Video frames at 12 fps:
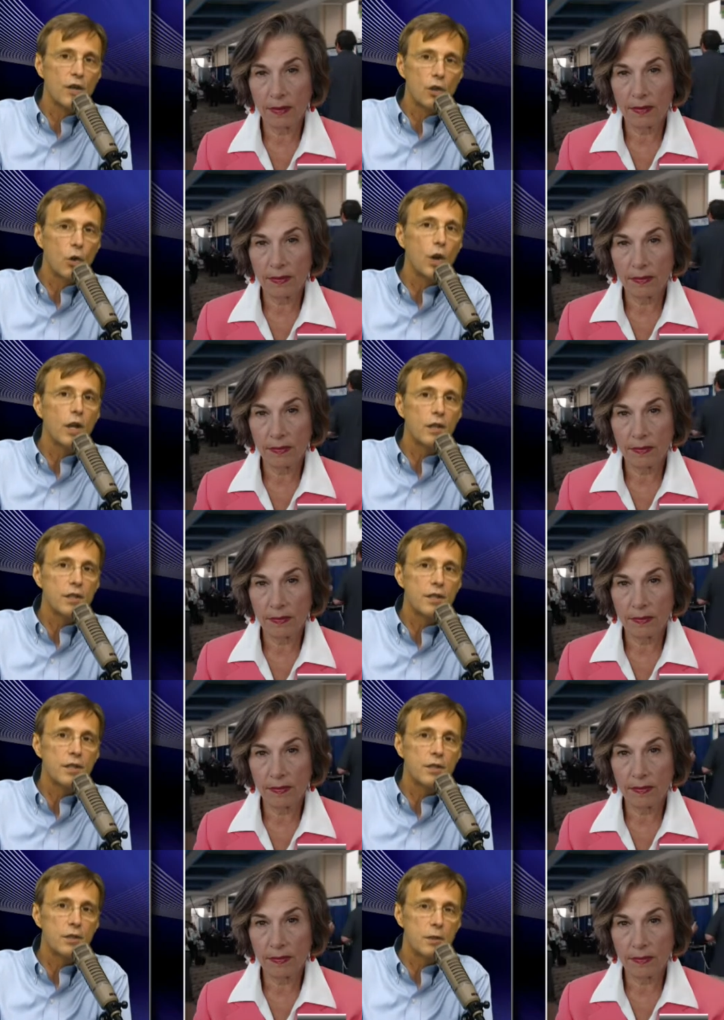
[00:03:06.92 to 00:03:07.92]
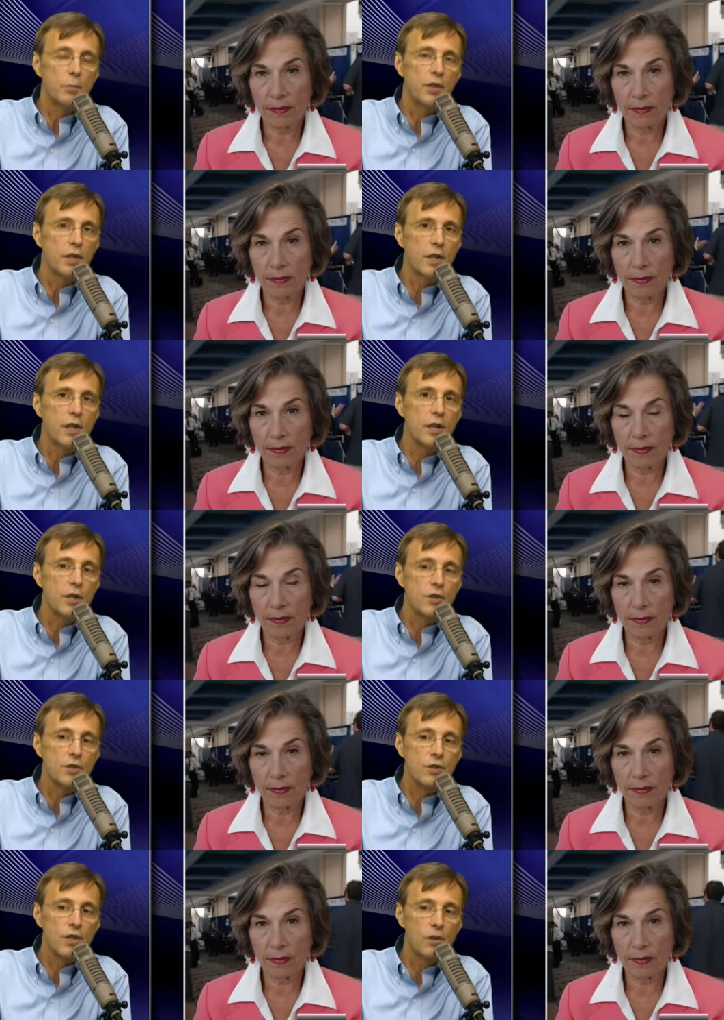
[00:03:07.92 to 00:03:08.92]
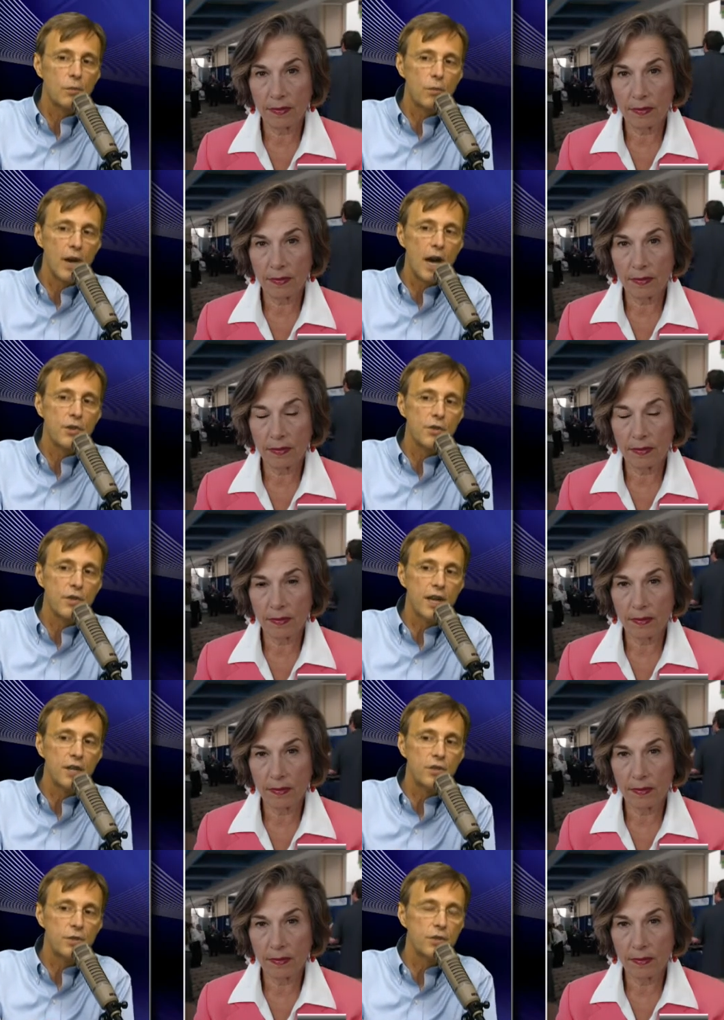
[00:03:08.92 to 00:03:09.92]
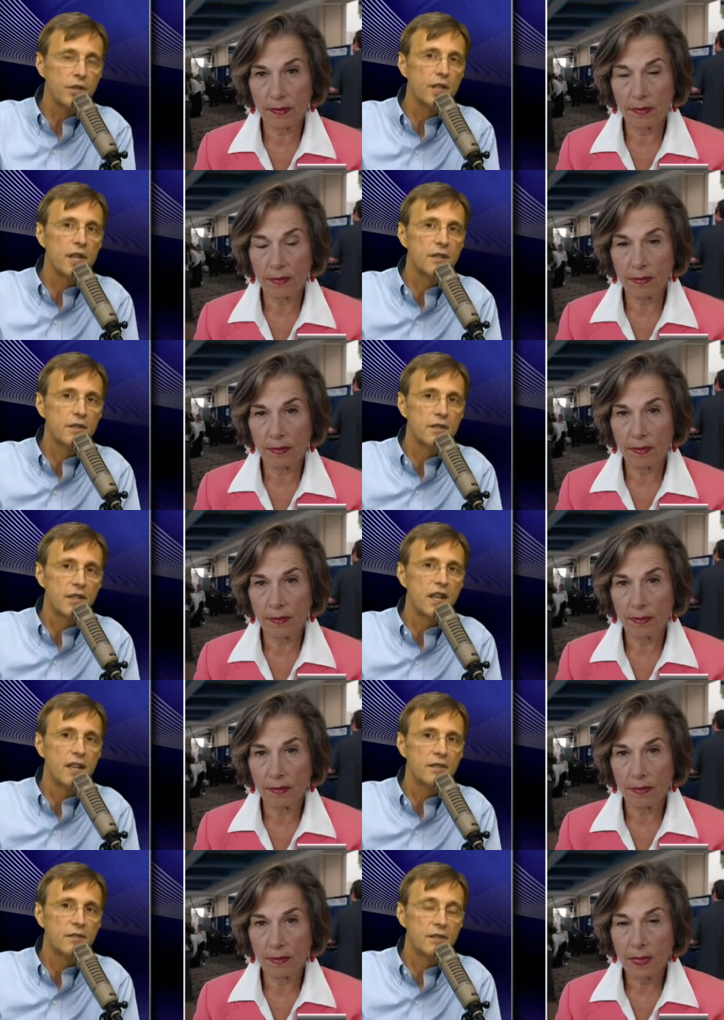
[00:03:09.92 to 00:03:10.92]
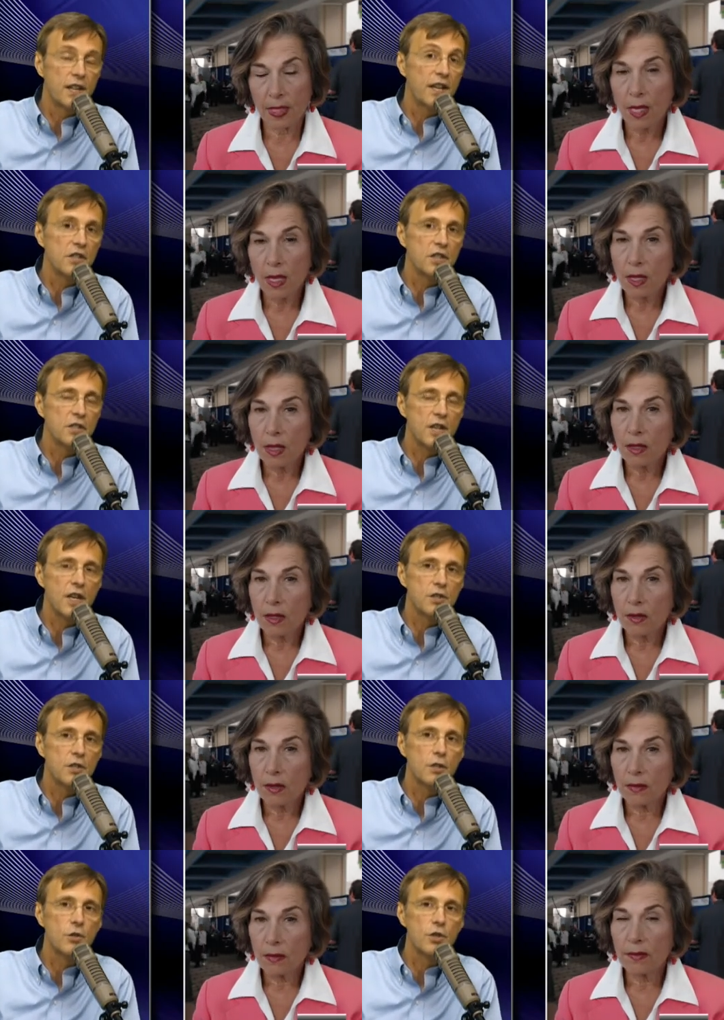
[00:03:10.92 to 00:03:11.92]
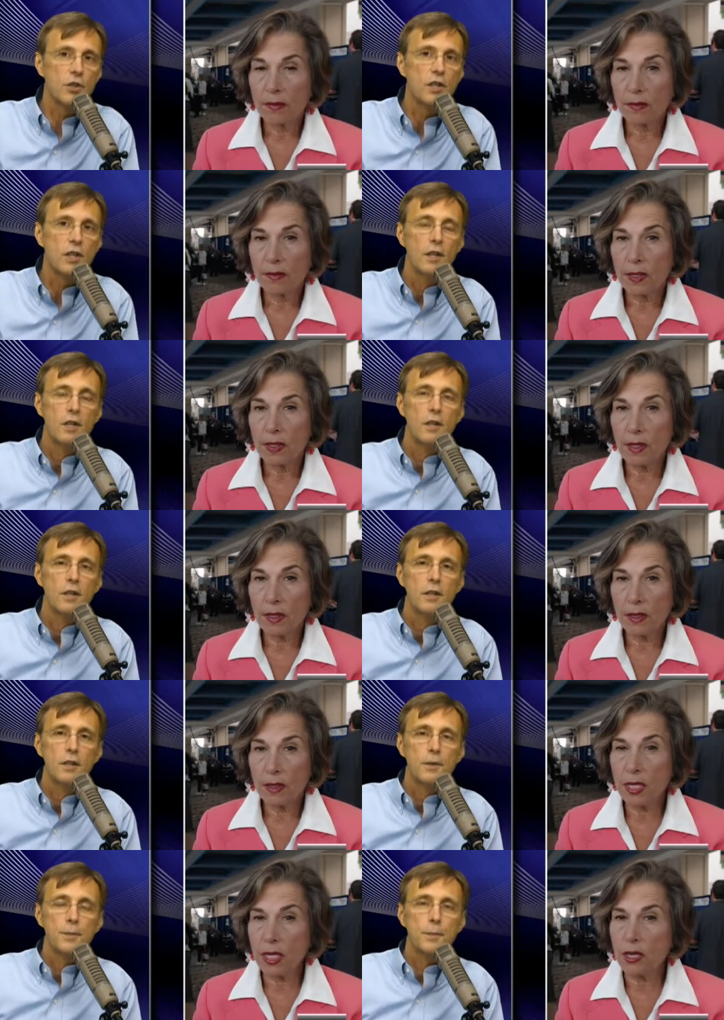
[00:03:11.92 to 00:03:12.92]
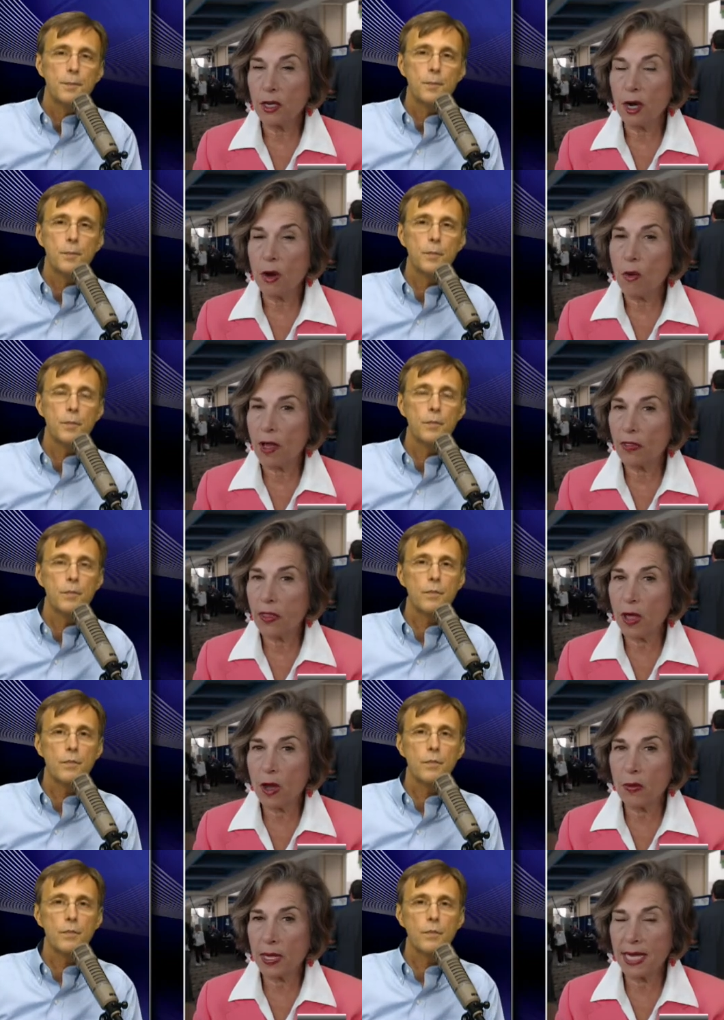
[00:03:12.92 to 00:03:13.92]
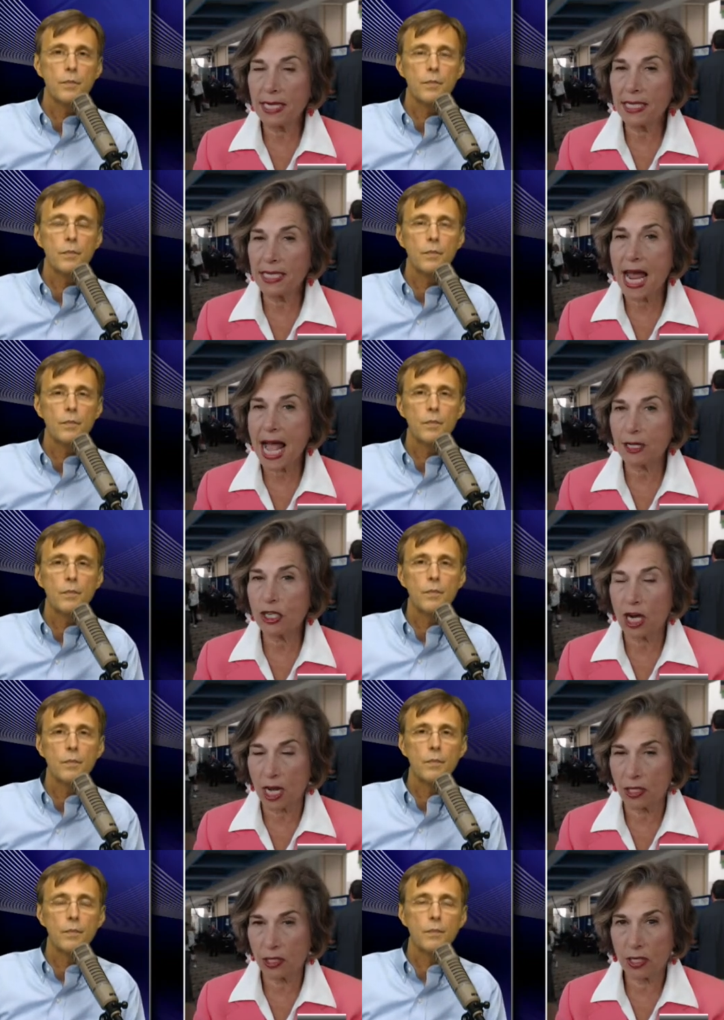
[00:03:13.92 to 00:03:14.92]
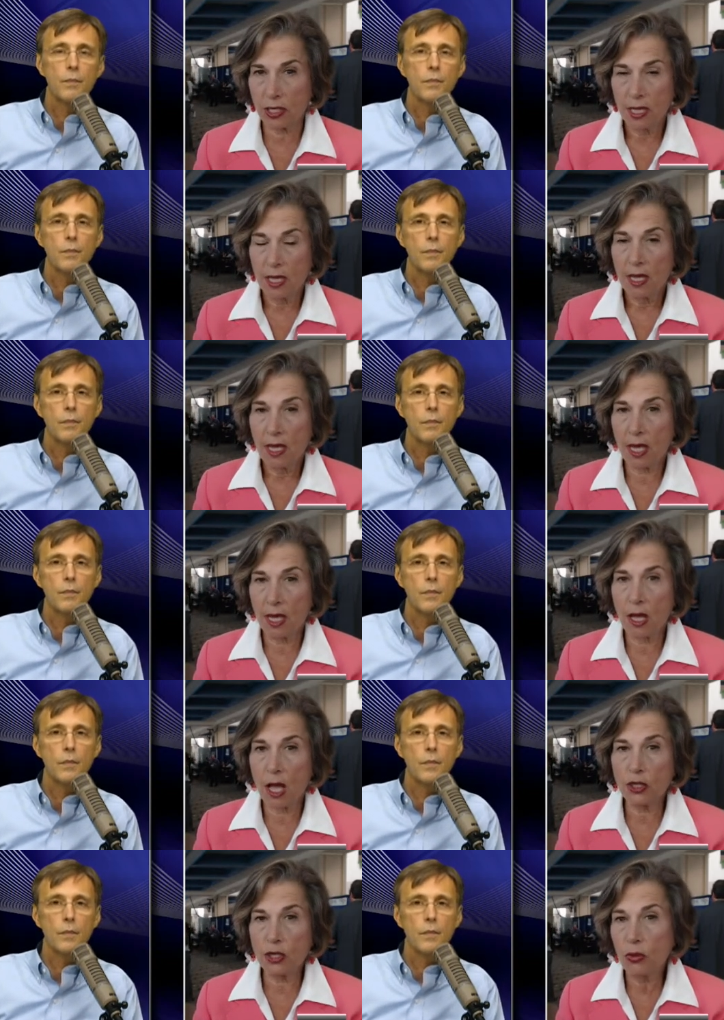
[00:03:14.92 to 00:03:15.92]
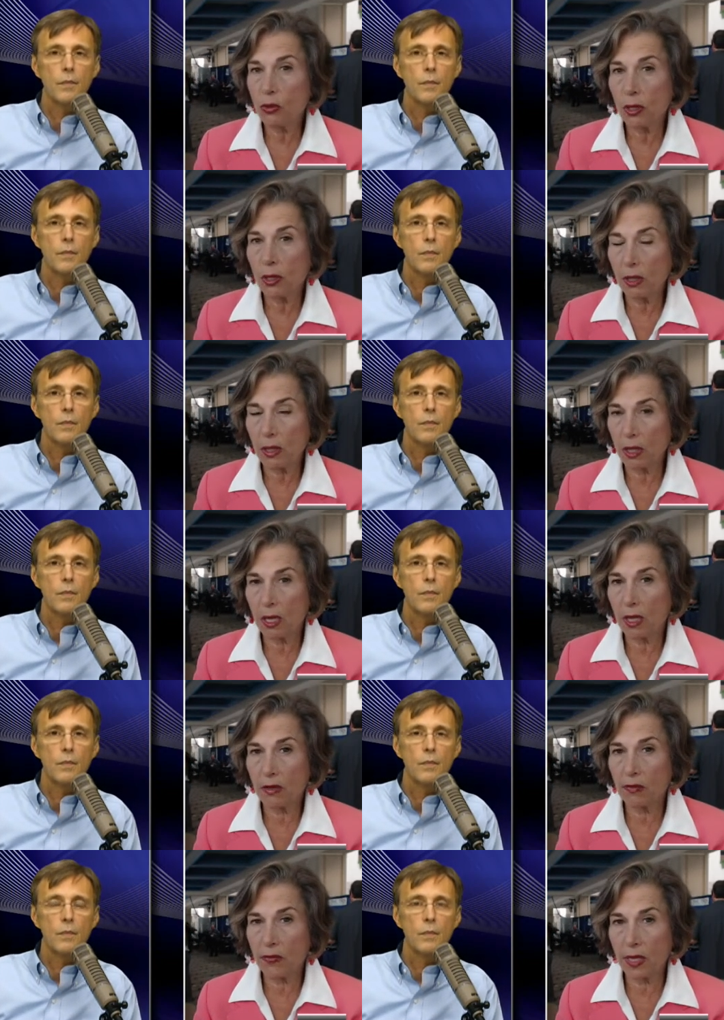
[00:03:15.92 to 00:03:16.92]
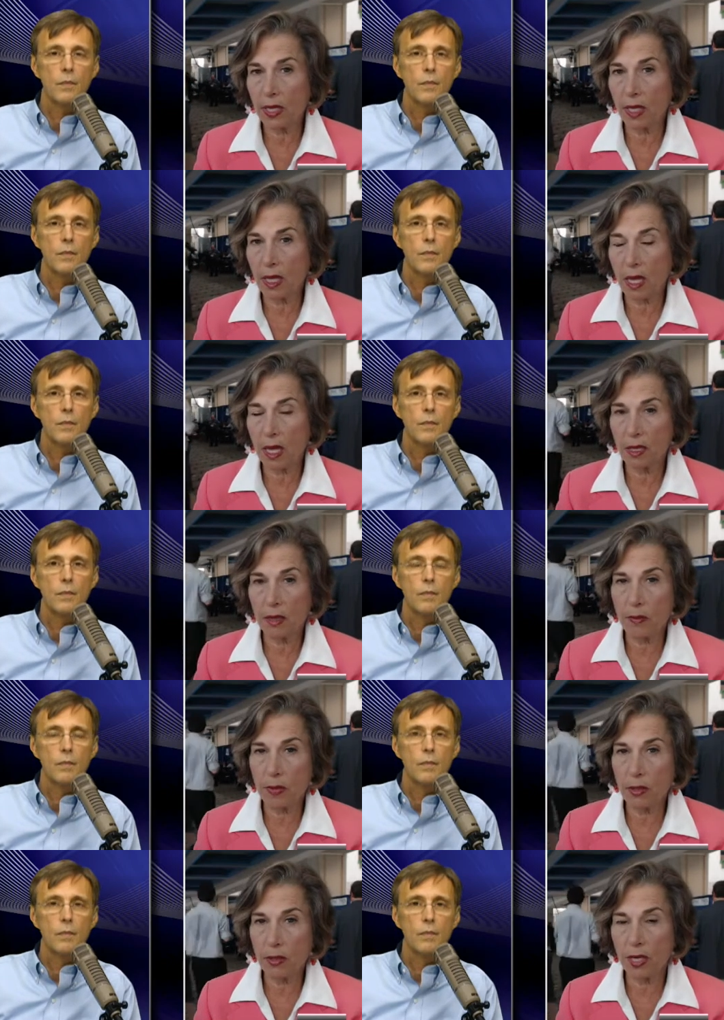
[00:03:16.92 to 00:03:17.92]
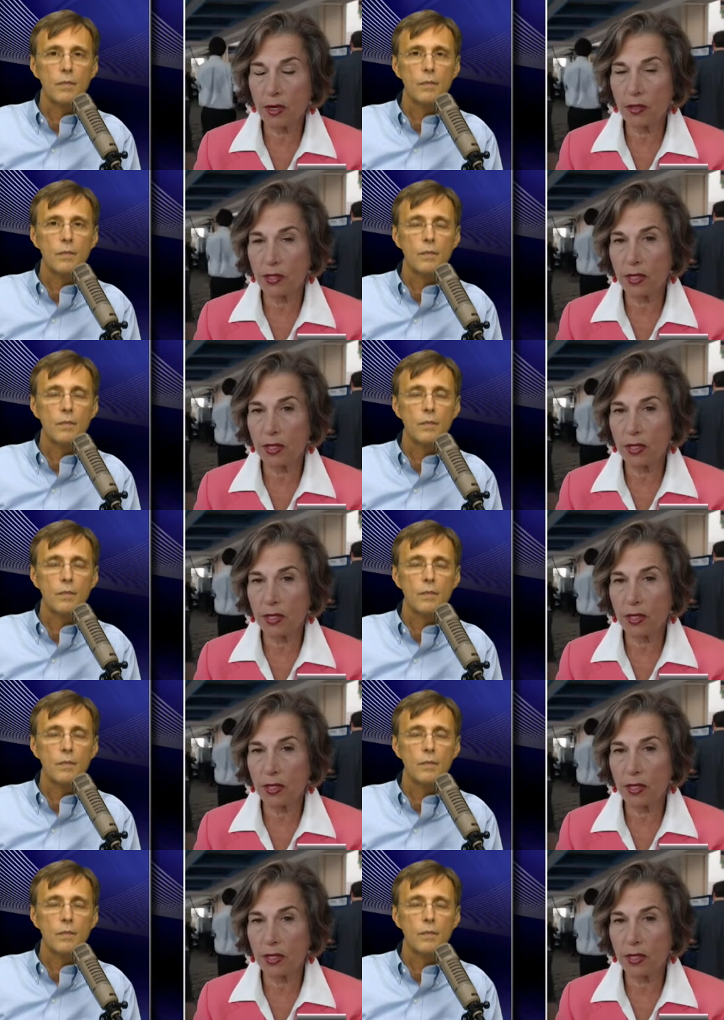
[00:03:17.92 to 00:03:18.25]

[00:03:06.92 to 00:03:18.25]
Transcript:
Speaker 1: loyalty to the billionaires rather than to the United States Constitution.
Speaker 2: You know what, though? He's not just a tool of the millionaires and the